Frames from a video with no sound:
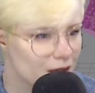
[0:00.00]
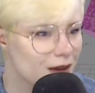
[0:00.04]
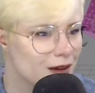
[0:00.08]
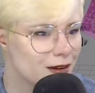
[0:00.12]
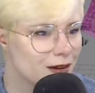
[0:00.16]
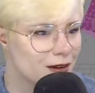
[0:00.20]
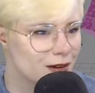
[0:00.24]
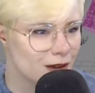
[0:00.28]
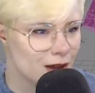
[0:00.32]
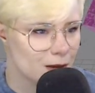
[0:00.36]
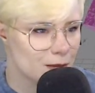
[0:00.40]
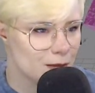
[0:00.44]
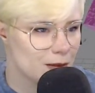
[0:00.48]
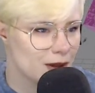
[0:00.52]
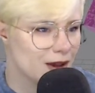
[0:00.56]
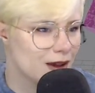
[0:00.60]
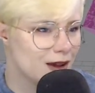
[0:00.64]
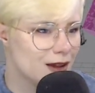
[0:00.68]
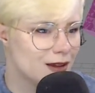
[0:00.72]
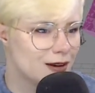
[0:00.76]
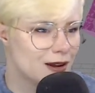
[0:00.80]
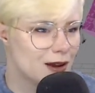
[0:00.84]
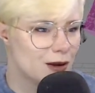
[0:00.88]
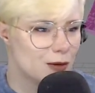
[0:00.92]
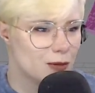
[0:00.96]
Yep,
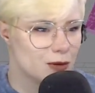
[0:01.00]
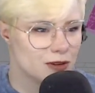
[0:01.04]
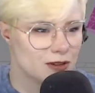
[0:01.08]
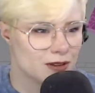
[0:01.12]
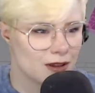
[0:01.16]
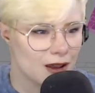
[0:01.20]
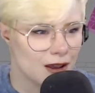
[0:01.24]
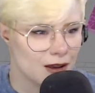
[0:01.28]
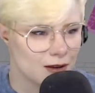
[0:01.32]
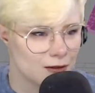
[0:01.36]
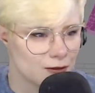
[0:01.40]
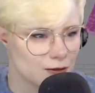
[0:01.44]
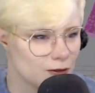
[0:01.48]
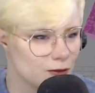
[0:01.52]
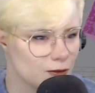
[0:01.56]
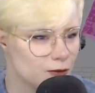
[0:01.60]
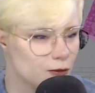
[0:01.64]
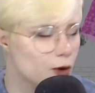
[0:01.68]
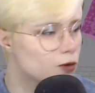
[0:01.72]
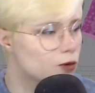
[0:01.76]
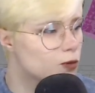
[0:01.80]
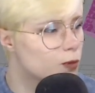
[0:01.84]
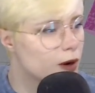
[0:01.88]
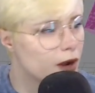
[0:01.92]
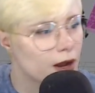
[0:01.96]
and now we save.
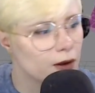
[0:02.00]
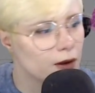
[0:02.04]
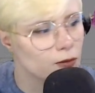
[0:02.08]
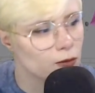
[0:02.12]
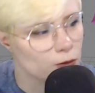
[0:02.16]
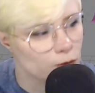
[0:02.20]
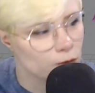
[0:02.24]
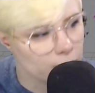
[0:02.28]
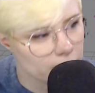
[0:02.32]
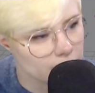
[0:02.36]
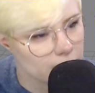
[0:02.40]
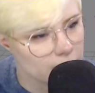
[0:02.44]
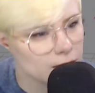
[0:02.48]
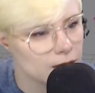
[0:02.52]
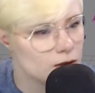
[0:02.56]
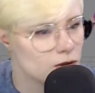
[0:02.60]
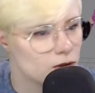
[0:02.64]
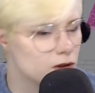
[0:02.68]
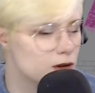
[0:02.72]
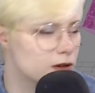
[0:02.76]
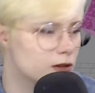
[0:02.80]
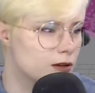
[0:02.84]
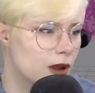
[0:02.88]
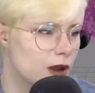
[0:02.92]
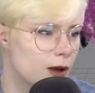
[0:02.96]
Rosemary, I really need
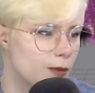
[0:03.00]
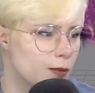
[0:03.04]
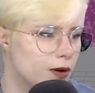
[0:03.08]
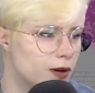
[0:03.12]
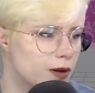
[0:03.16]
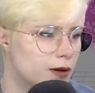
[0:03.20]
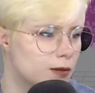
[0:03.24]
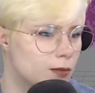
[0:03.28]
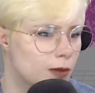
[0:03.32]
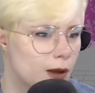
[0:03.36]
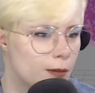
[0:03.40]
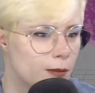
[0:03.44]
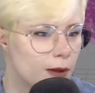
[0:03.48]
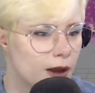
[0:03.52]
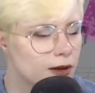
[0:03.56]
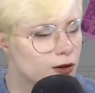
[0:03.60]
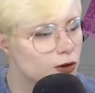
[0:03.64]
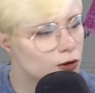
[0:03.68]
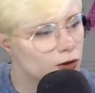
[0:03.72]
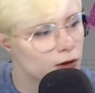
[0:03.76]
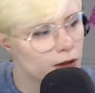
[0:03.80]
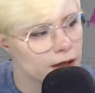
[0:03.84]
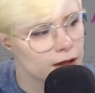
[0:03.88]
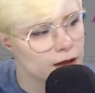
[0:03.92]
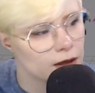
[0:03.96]
you to stop reading my mind.
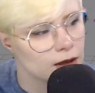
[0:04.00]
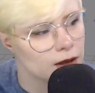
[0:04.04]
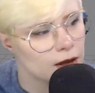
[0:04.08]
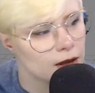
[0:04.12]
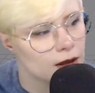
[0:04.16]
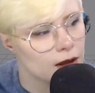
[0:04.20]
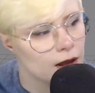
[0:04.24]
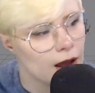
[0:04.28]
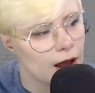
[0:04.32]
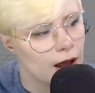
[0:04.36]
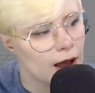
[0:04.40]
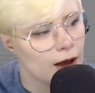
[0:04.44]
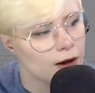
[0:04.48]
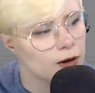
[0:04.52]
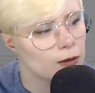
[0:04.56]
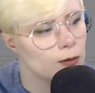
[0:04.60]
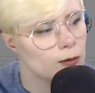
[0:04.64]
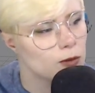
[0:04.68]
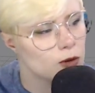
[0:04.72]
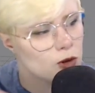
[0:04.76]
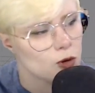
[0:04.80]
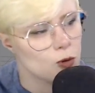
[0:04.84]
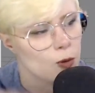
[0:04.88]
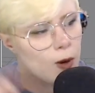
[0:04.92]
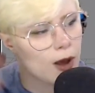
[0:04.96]
You're like, how come
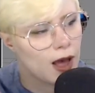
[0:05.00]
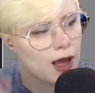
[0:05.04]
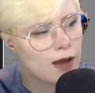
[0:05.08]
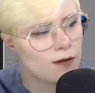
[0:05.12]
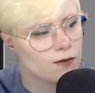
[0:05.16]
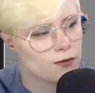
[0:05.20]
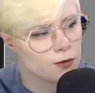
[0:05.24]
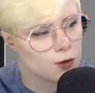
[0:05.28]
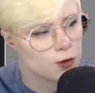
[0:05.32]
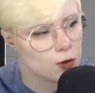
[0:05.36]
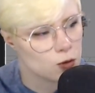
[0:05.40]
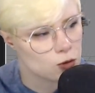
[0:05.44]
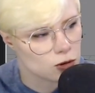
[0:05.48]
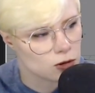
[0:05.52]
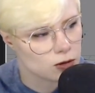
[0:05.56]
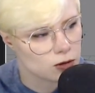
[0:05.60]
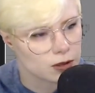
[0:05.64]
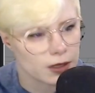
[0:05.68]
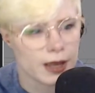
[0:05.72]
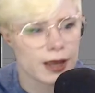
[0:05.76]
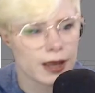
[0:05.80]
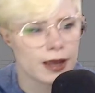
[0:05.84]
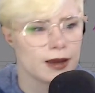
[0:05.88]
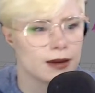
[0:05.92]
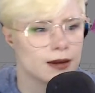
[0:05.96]
you have future
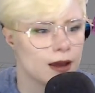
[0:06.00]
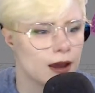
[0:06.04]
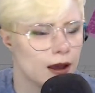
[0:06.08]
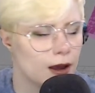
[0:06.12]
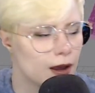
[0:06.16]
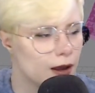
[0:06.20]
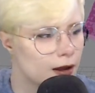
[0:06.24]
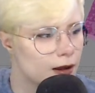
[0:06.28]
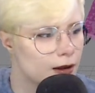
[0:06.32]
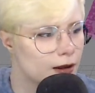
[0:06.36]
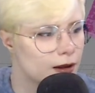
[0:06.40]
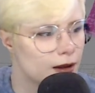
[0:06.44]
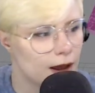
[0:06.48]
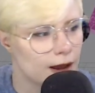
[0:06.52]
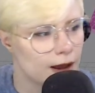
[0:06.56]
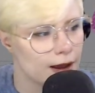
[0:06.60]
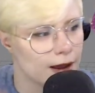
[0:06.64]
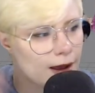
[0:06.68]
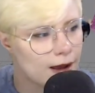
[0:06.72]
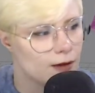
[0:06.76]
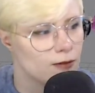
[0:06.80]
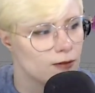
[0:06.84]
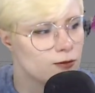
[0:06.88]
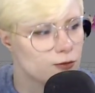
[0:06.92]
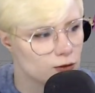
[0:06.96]
lag? I
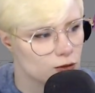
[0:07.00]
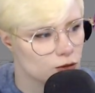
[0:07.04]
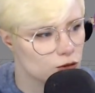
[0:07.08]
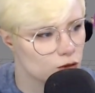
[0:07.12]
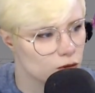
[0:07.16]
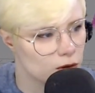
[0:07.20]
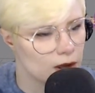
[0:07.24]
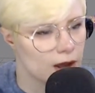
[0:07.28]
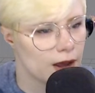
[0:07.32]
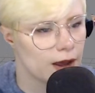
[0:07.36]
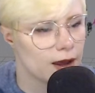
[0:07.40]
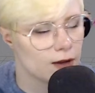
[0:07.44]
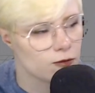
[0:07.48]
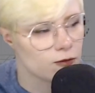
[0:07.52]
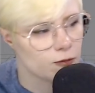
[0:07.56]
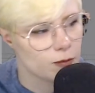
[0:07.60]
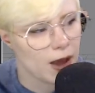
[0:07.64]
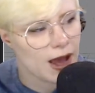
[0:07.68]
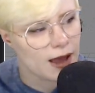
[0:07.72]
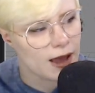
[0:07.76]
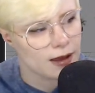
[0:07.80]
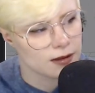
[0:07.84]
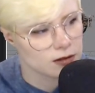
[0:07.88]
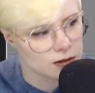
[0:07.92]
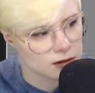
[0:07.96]
have
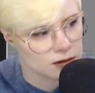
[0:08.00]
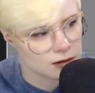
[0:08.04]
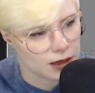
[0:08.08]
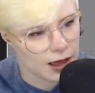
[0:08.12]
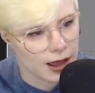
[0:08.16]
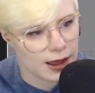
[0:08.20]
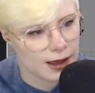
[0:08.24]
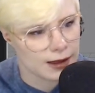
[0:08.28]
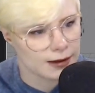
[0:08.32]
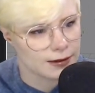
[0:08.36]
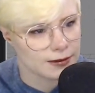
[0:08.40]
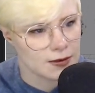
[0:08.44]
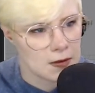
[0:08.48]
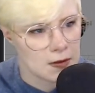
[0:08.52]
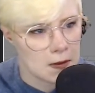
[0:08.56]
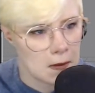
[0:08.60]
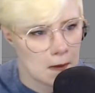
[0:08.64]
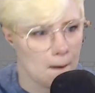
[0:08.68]
past lag